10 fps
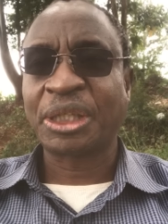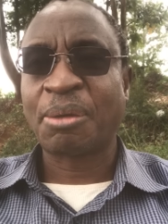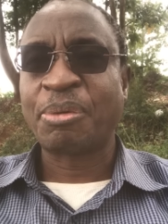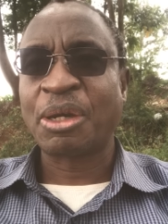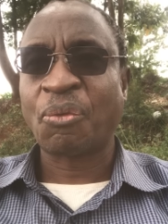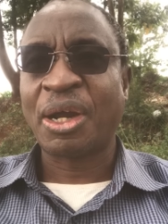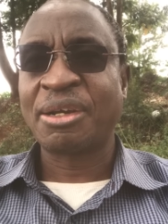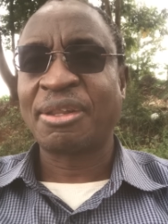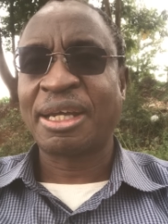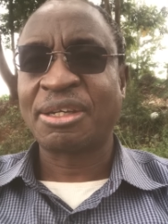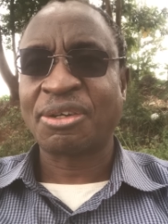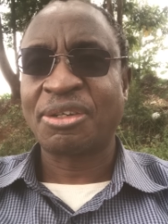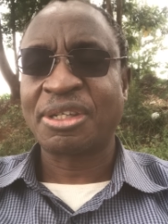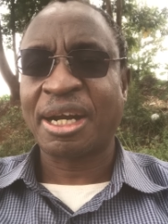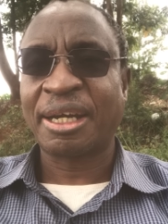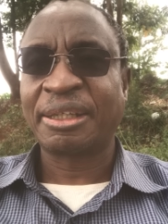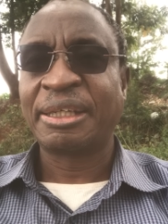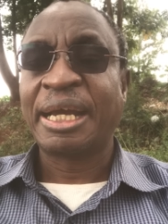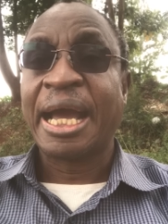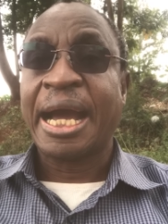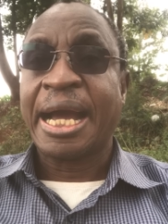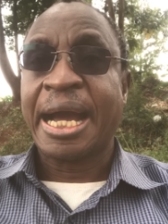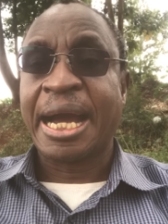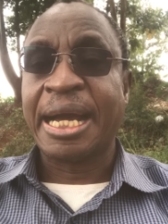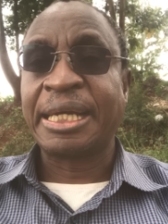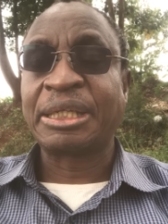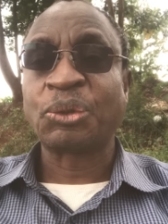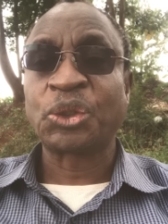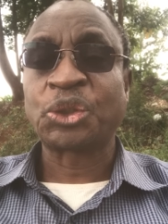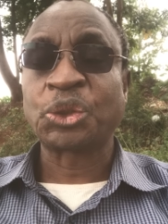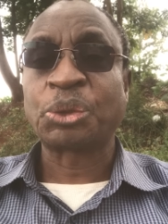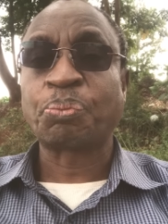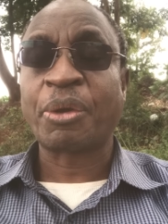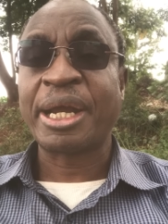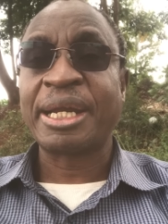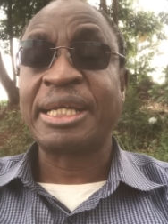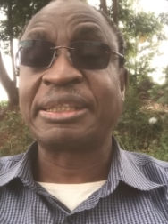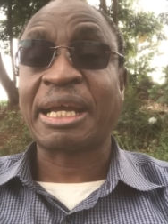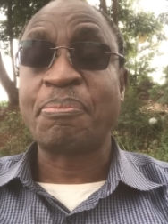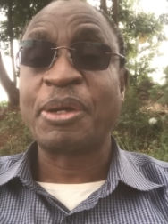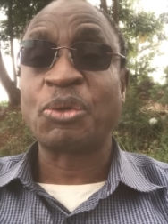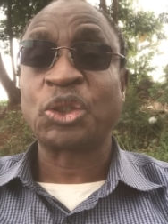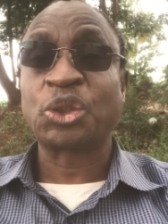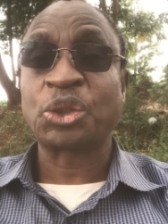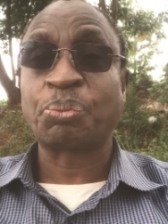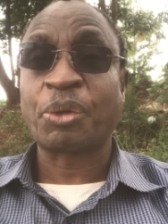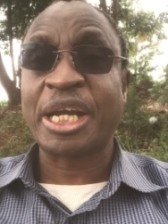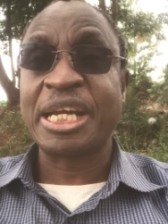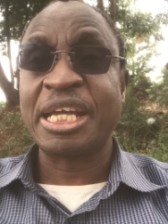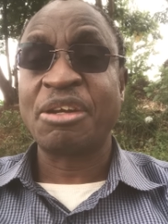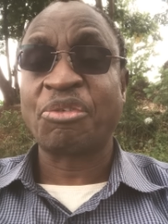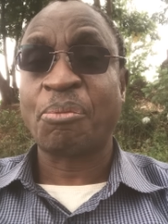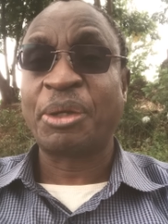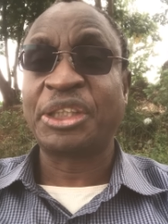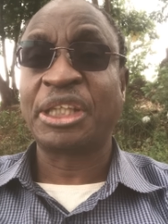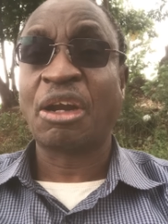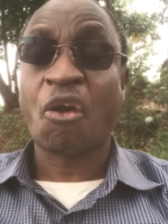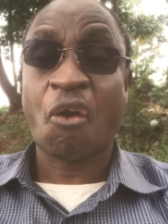company won that contract, uh, it was to spread, his company was to spread information,